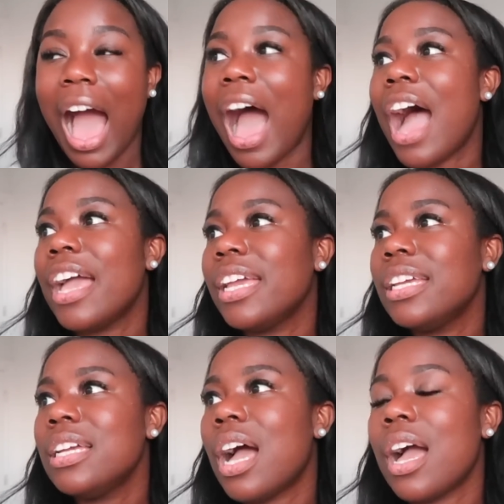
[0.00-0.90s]

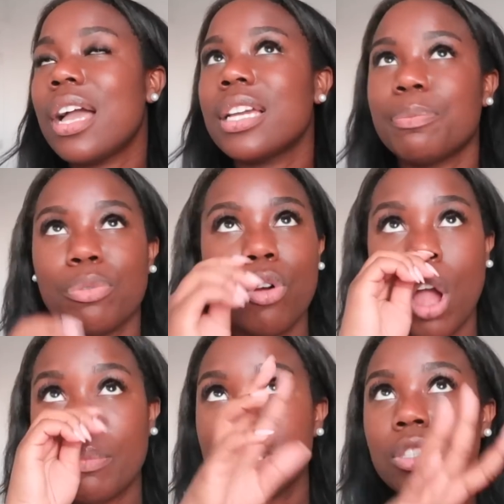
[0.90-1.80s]
I
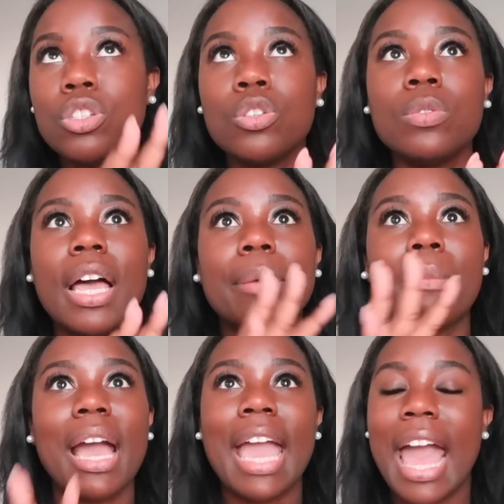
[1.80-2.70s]
promise you, like,
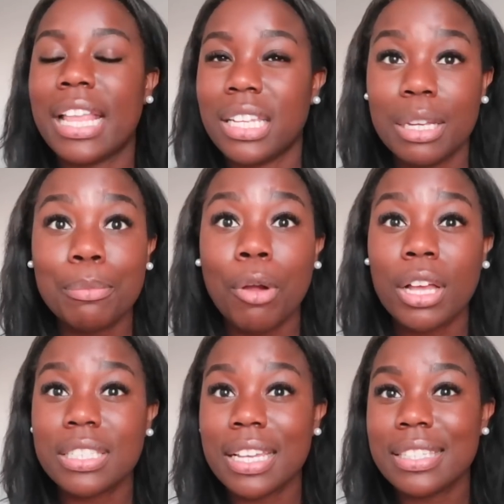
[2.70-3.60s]
my editing
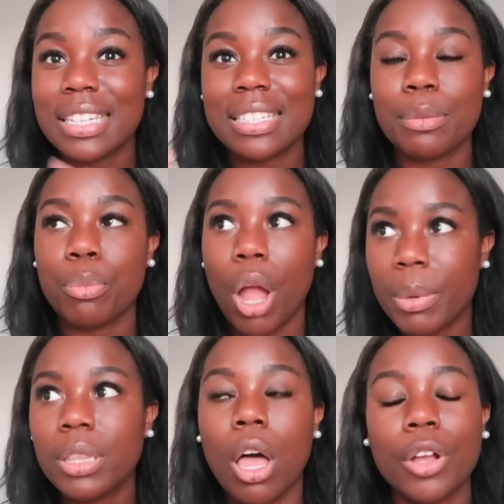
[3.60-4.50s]
process is
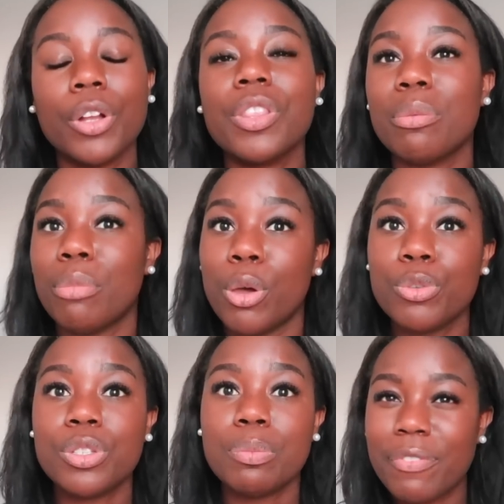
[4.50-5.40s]
probably longer than
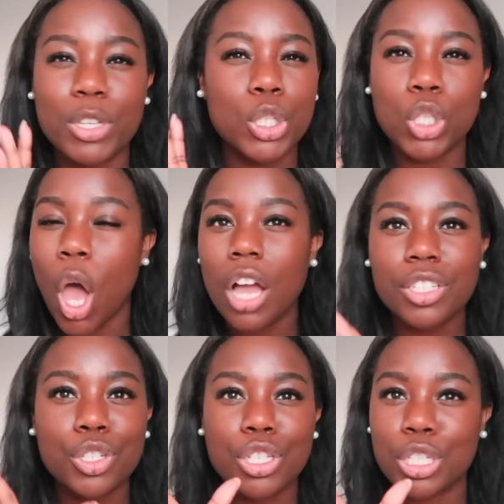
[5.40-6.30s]
most. If a song
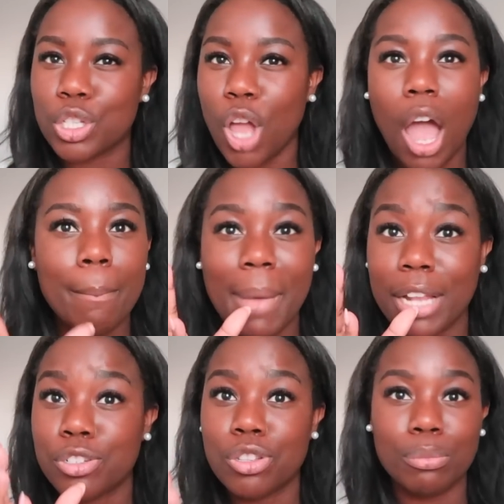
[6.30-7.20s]
just does not
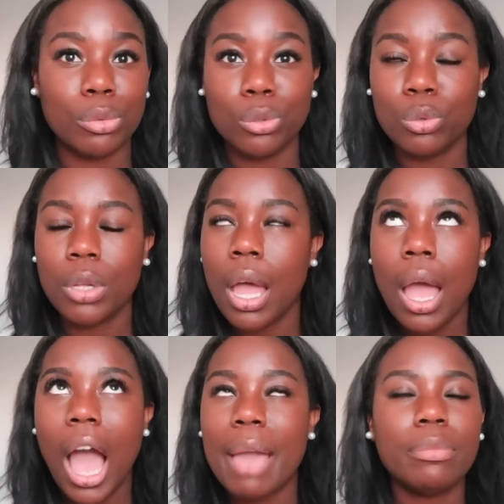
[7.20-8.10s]
match the mood,
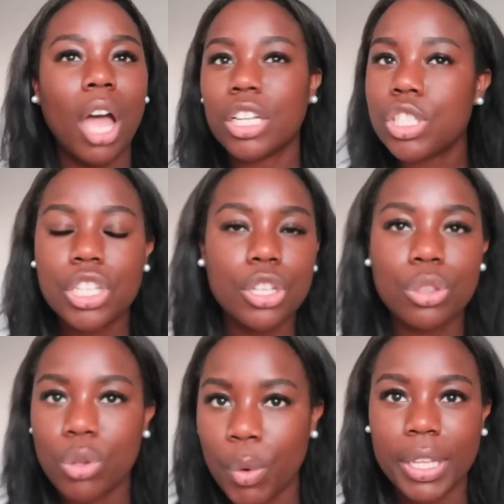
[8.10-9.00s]
I'm not just gonna
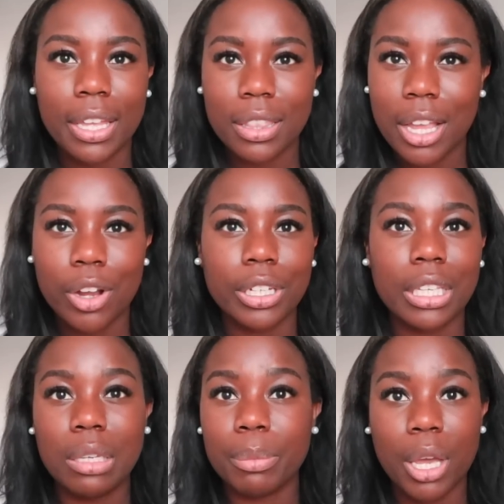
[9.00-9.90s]
throw it in there and
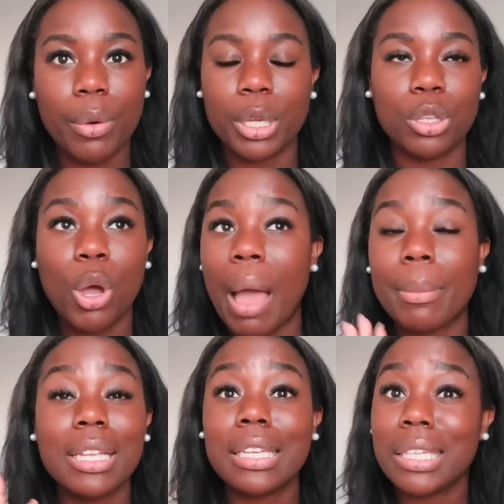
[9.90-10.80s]
keep going. No, I'm
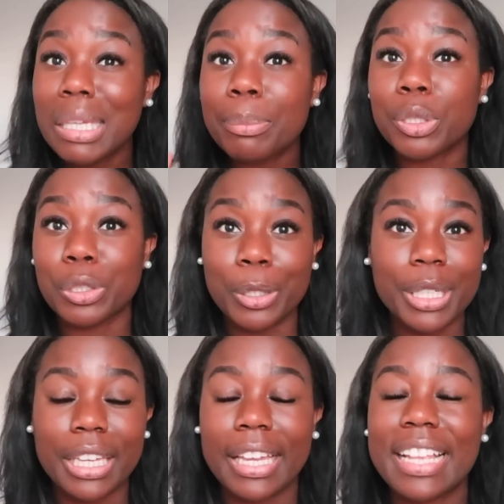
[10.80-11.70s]
gonna keep looking.